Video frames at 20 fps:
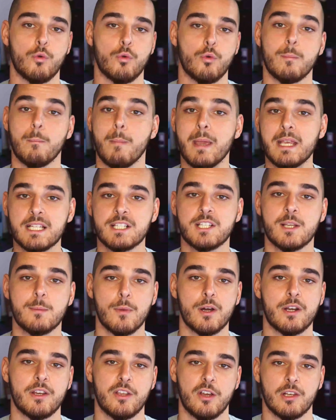and make some
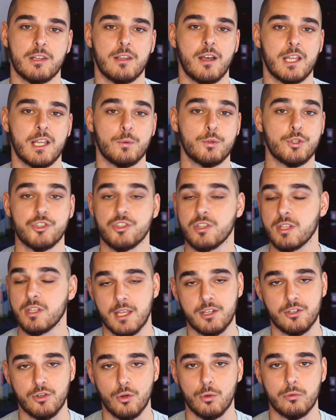money online, which is the
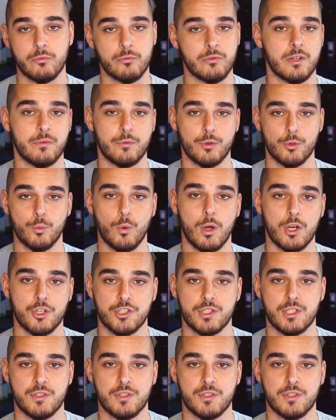end goal for everyone watching this